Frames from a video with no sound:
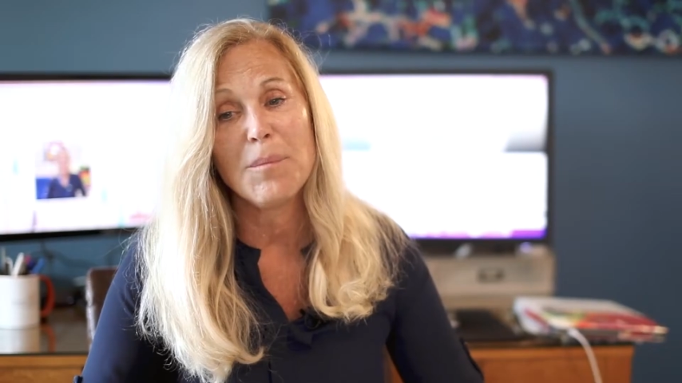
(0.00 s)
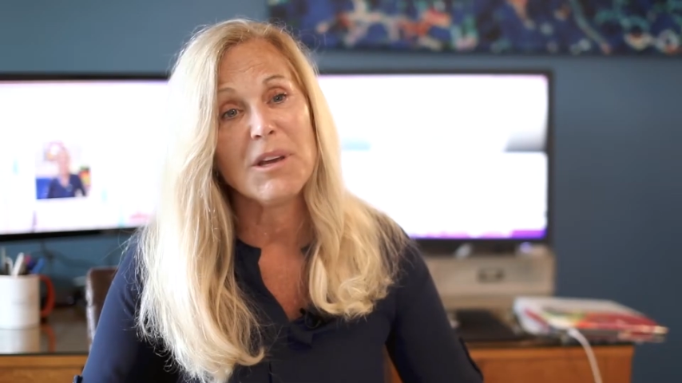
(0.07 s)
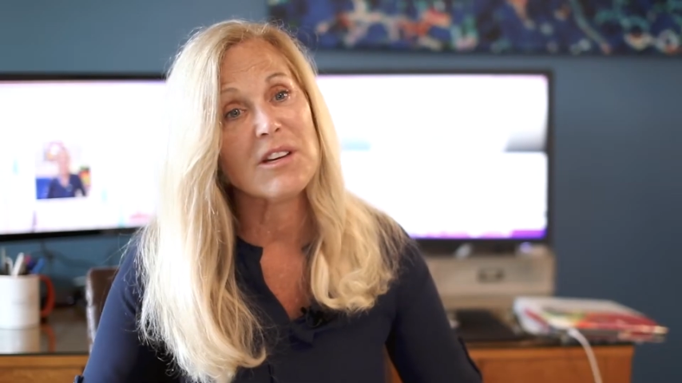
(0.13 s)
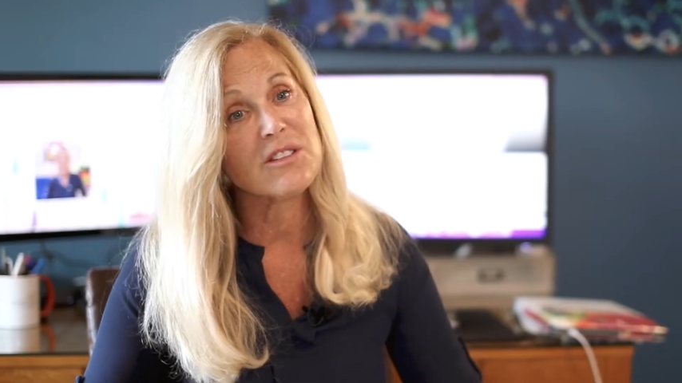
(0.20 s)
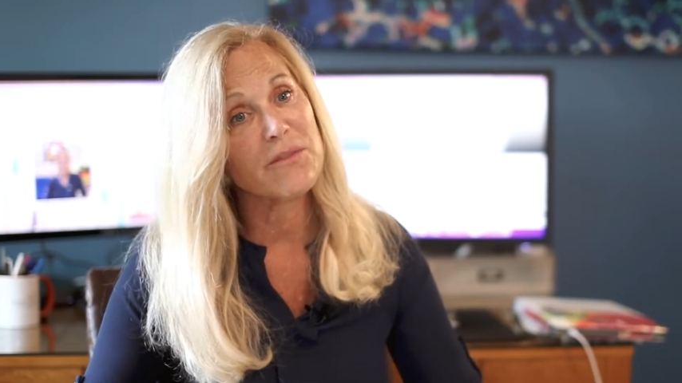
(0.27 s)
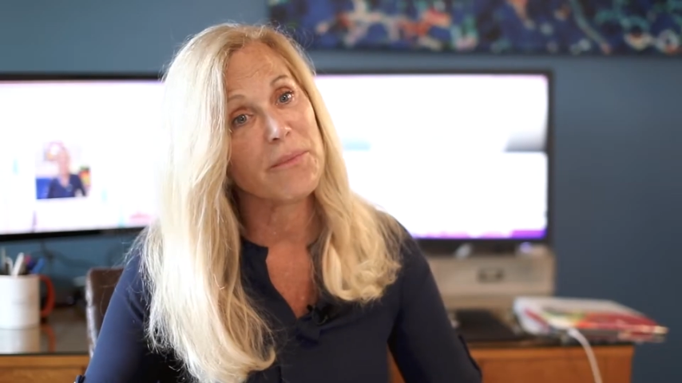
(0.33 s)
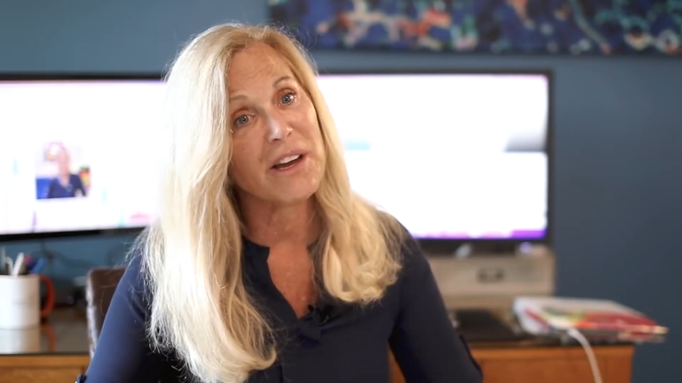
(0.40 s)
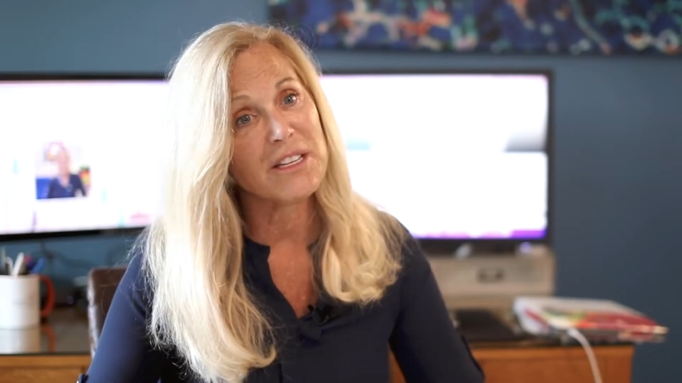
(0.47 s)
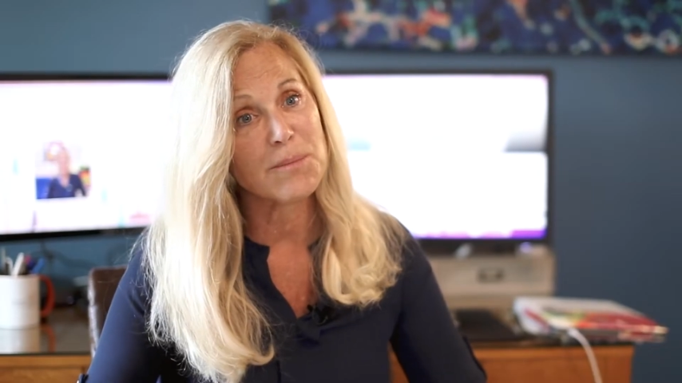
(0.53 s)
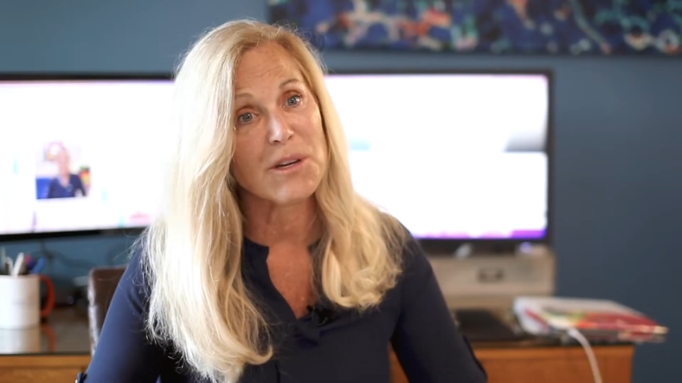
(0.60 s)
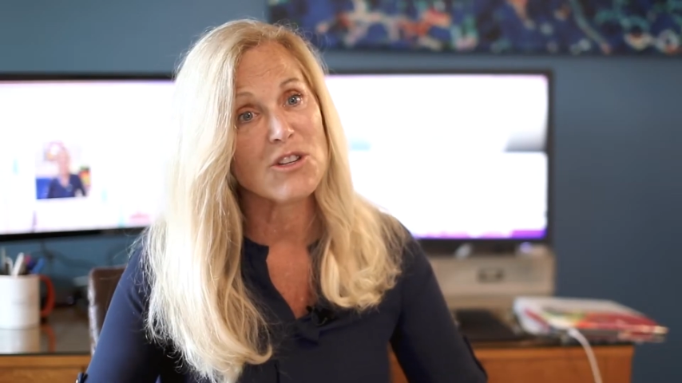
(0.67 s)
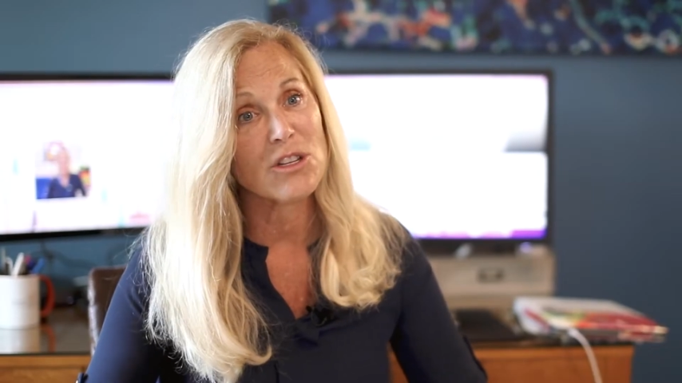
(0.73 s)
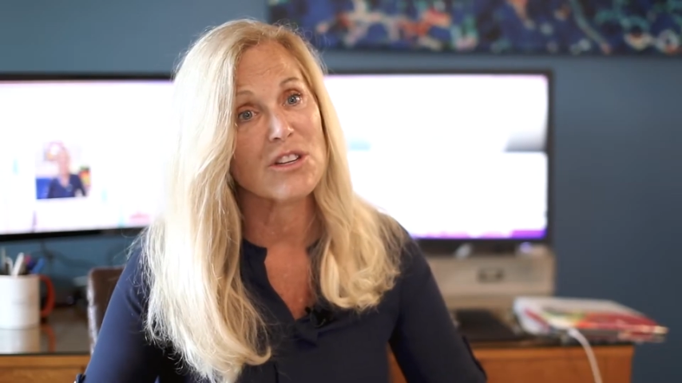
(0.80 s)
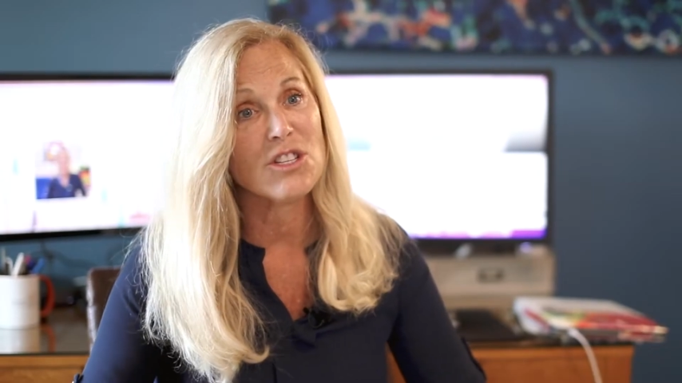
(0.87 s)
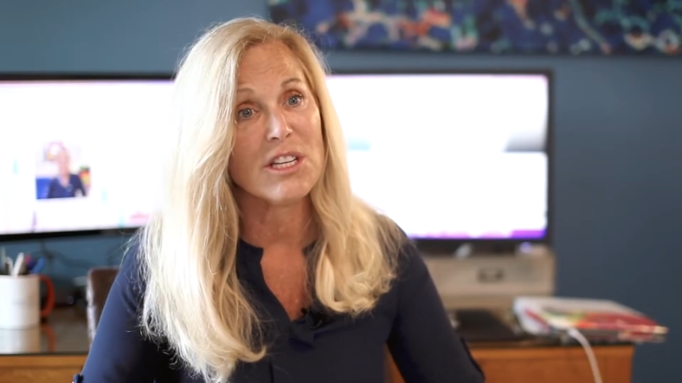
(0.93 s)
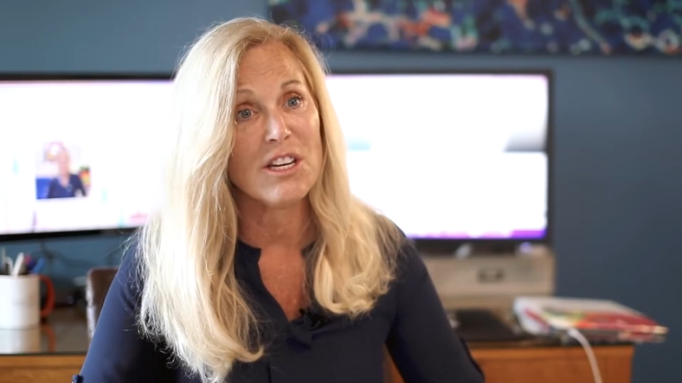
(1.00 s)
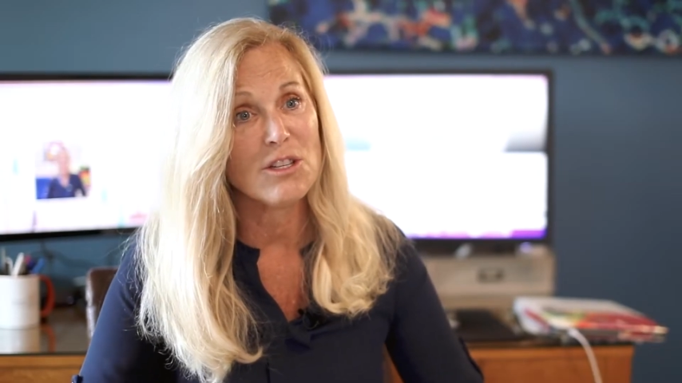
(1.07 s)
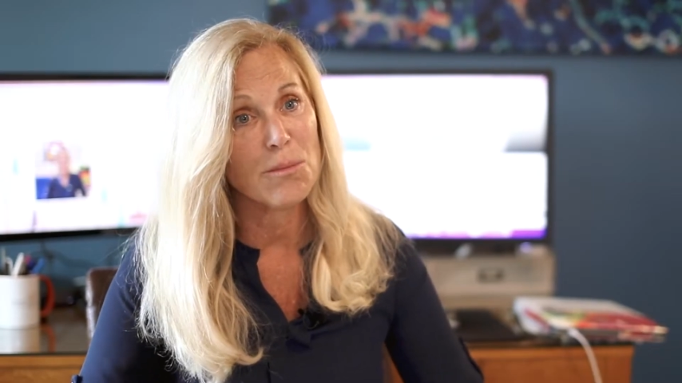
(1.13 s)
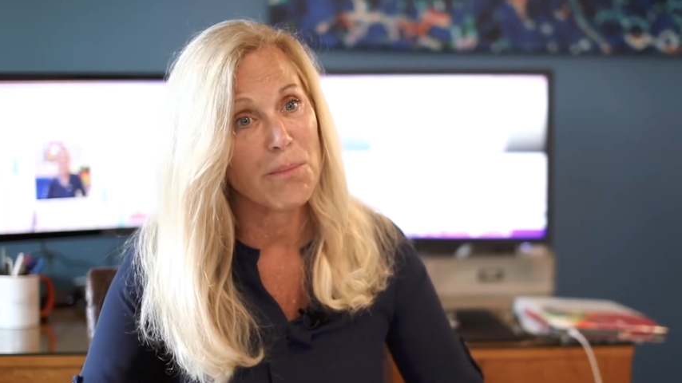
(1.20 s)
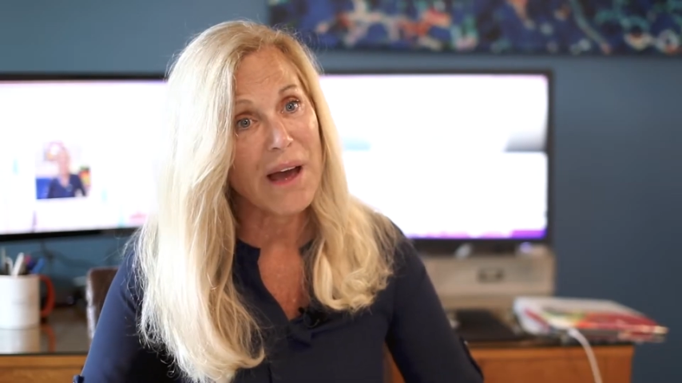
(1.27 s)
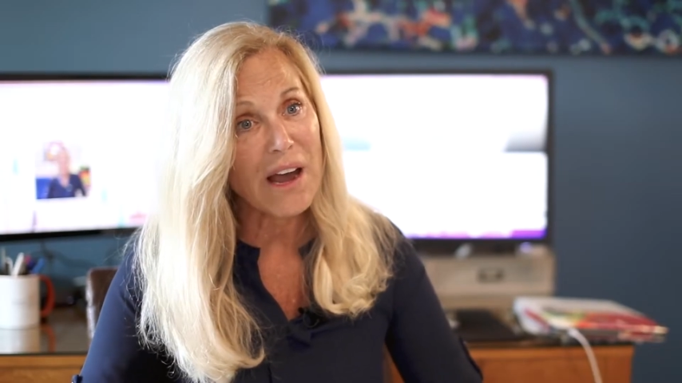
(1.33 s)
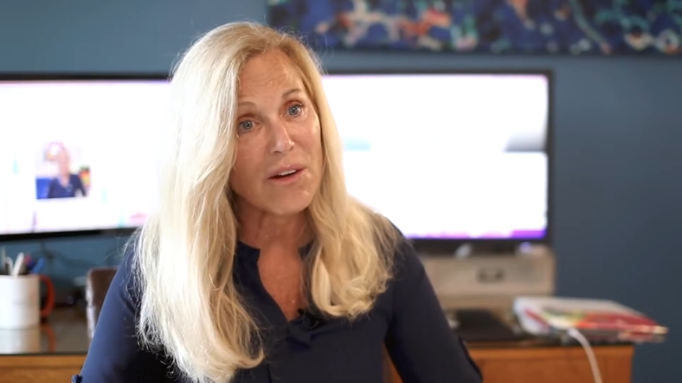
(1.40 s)
And because of my special
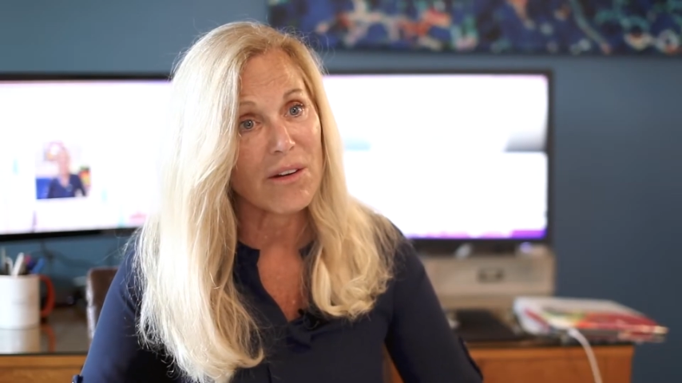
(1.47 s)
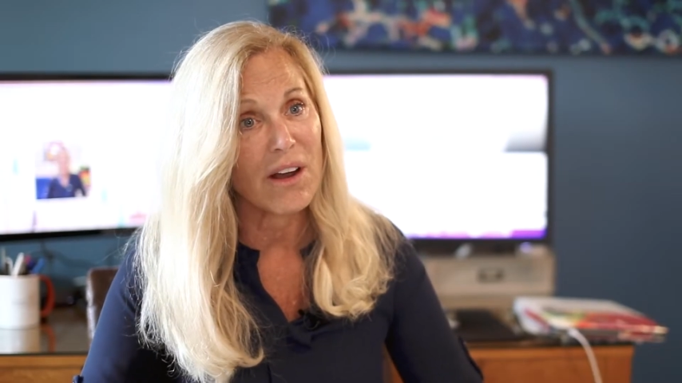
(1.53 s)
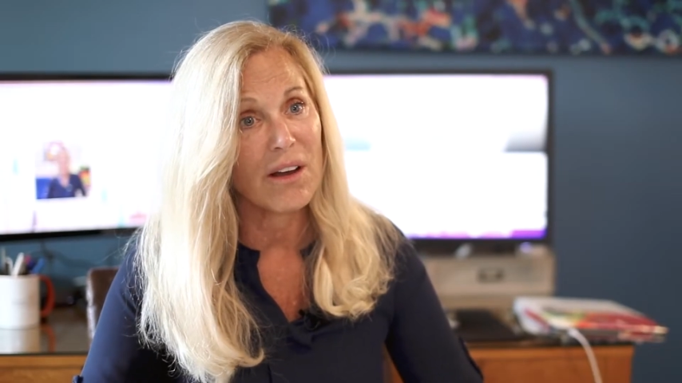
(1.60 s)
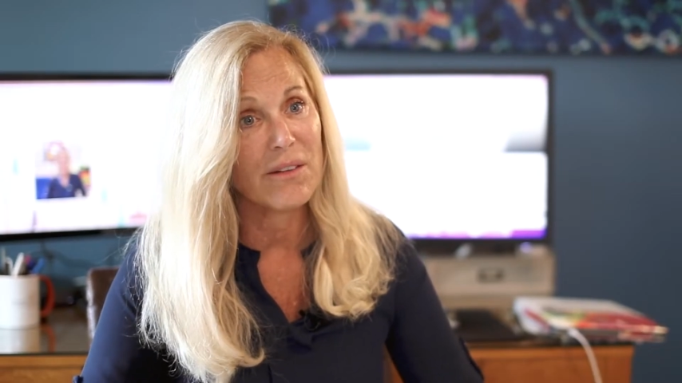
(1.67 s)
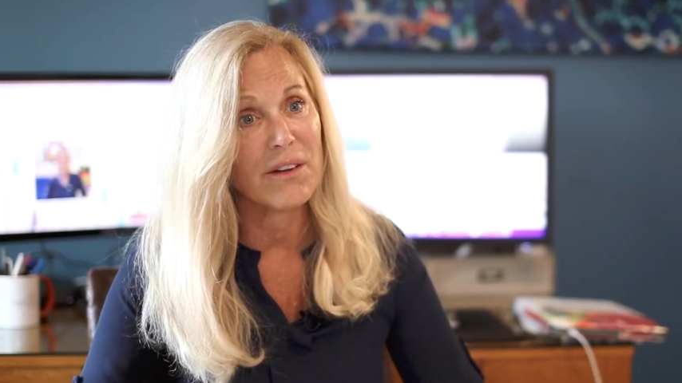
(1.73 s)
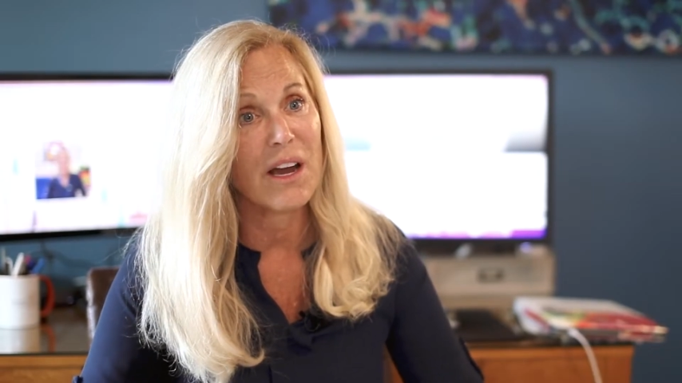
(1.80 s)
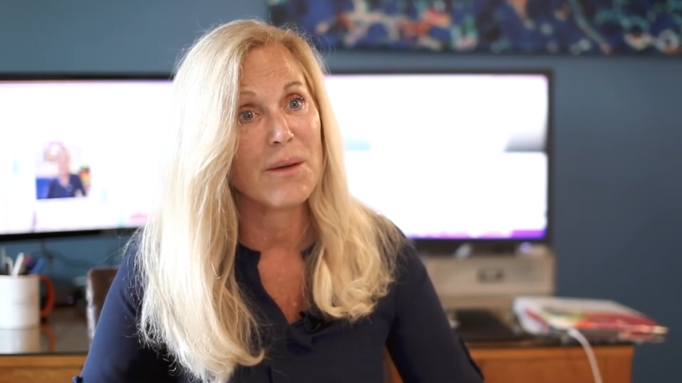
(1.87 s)
education background,